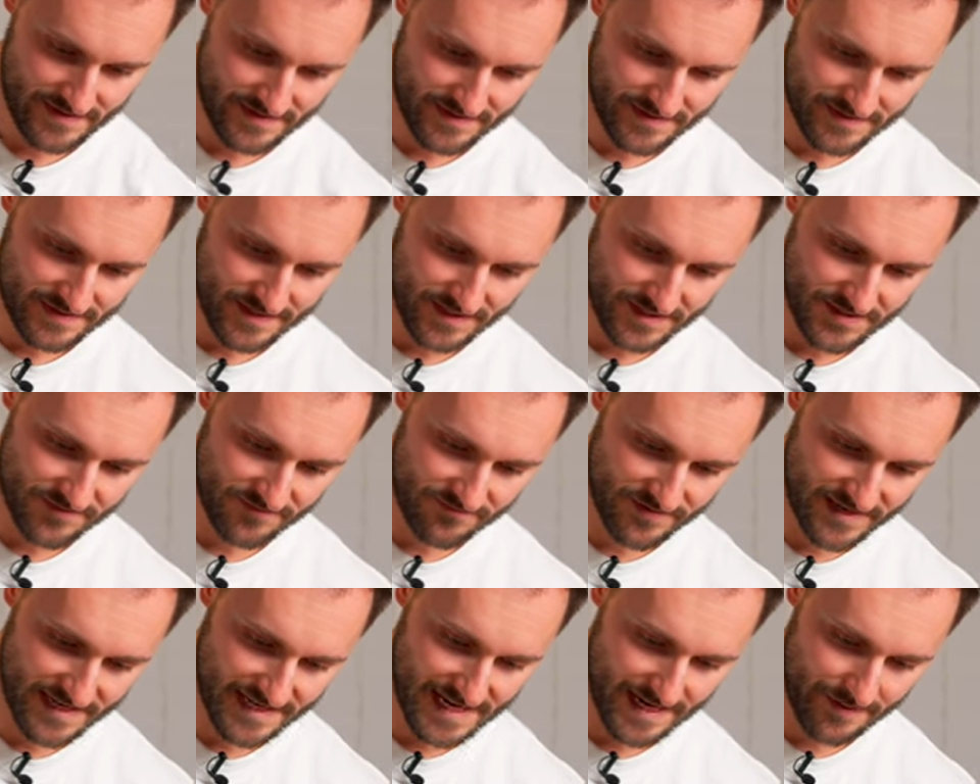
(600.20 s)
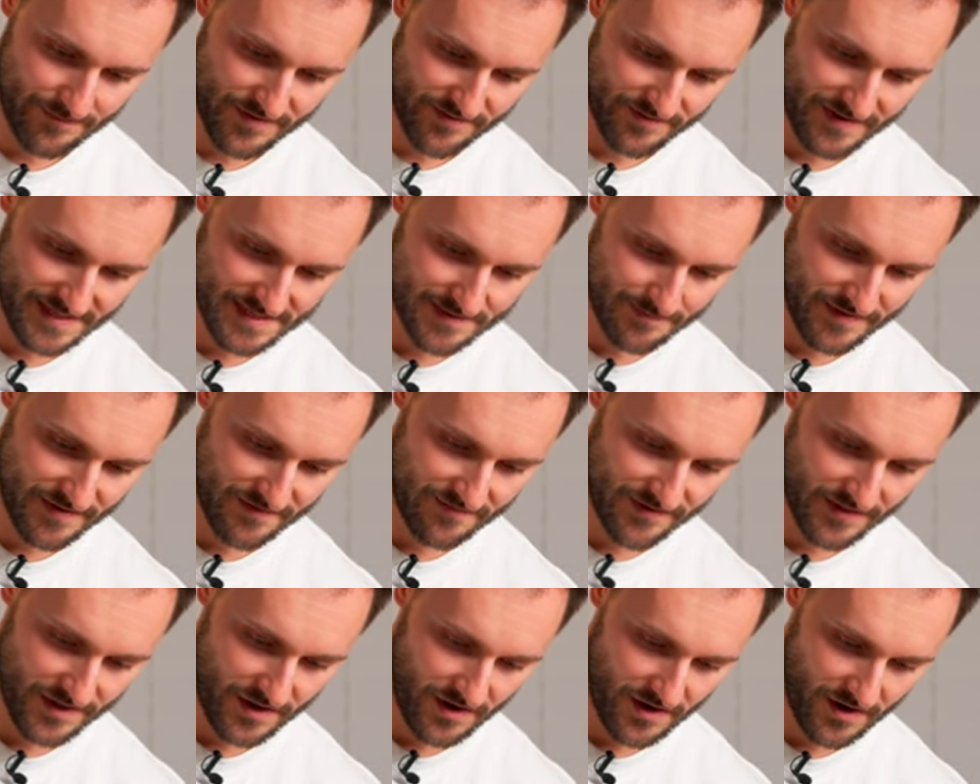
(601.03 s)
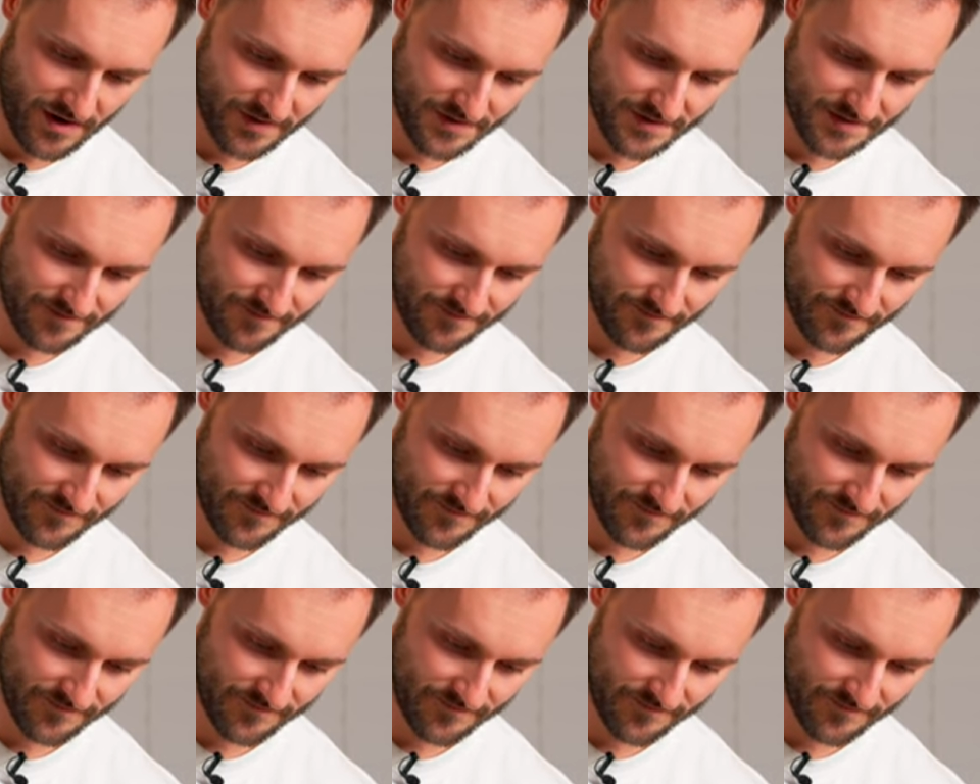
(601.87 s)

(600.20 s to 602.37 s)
So to recap the recipe for the hot,